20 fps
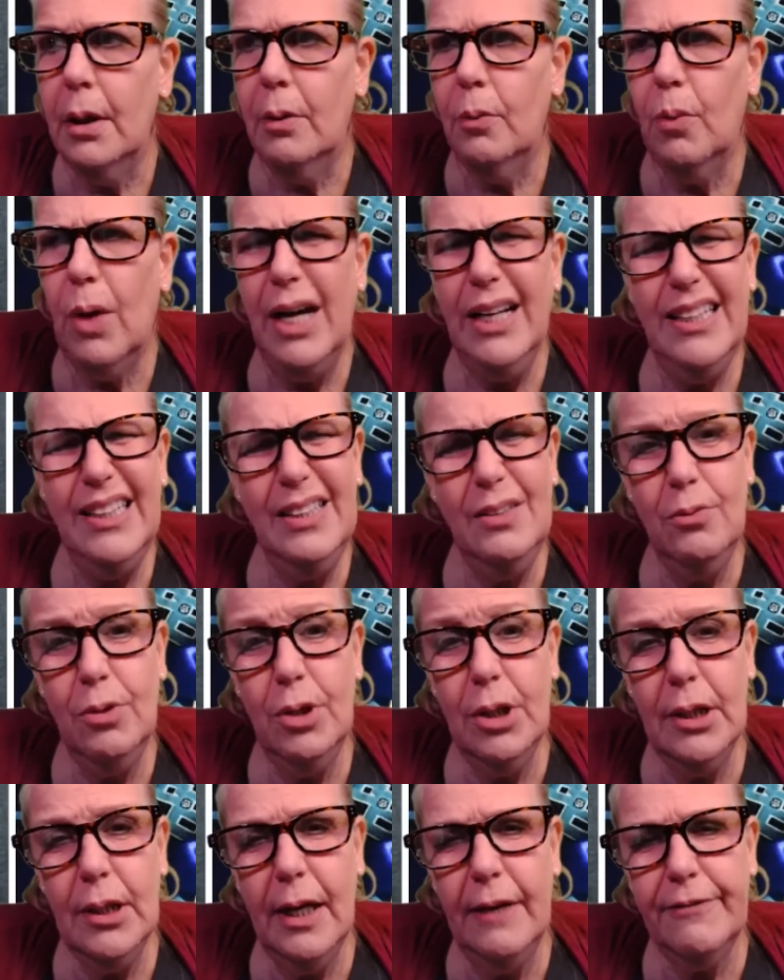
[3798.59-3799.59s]
Why did he
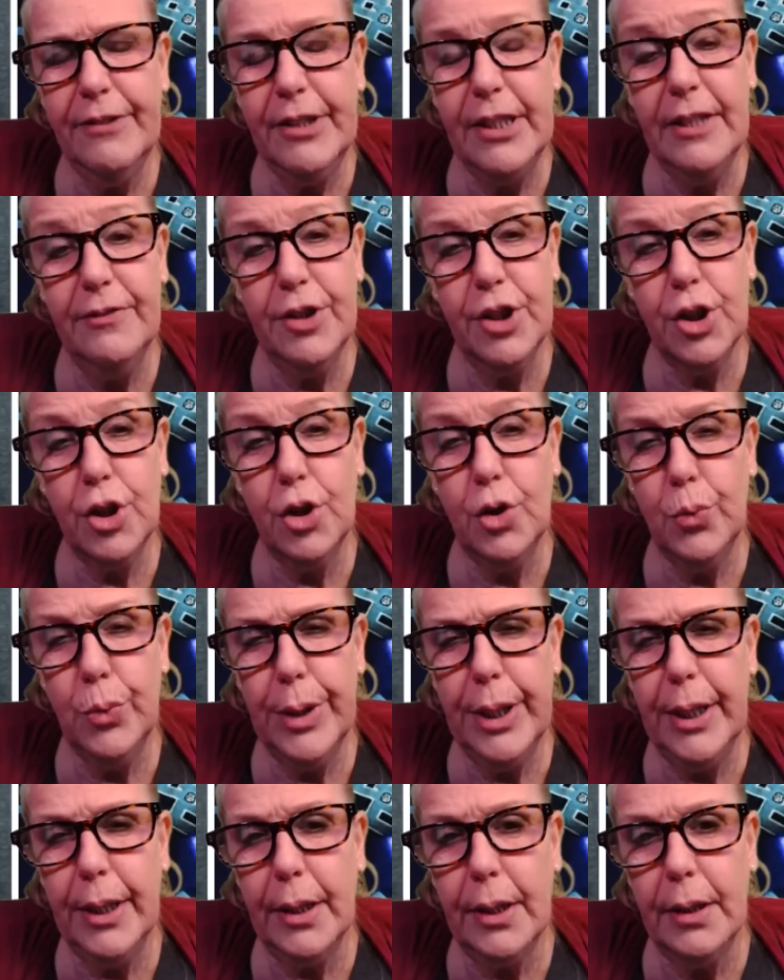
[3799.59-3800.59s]
want to have to give it to
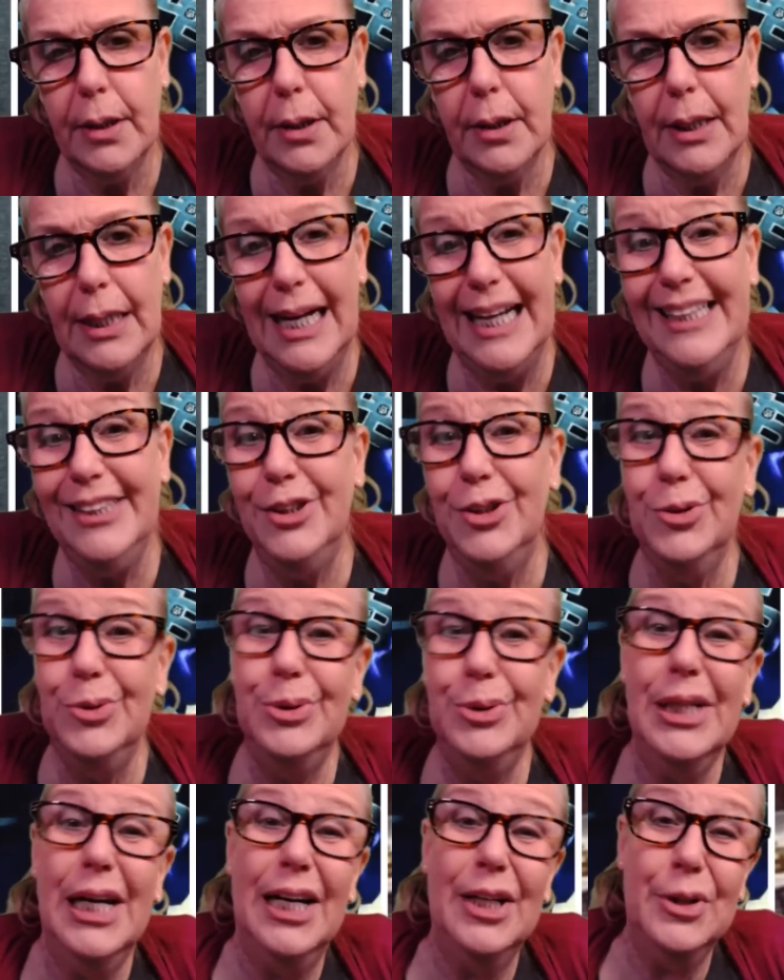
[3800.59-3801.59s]
Greg? I do
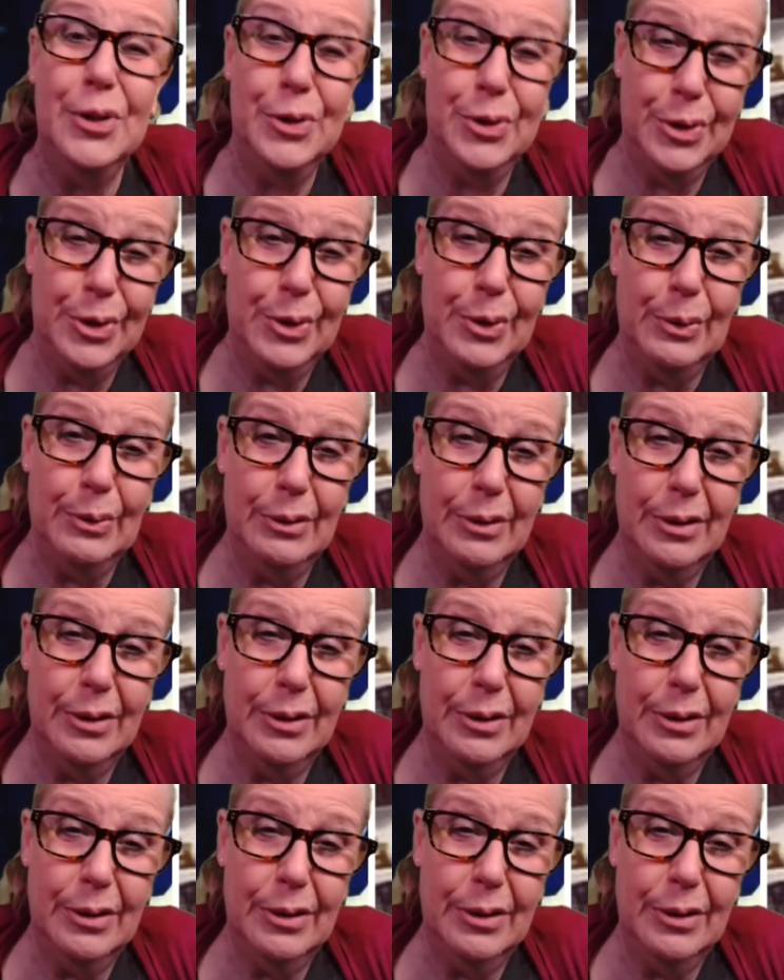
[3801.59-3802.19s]
not know.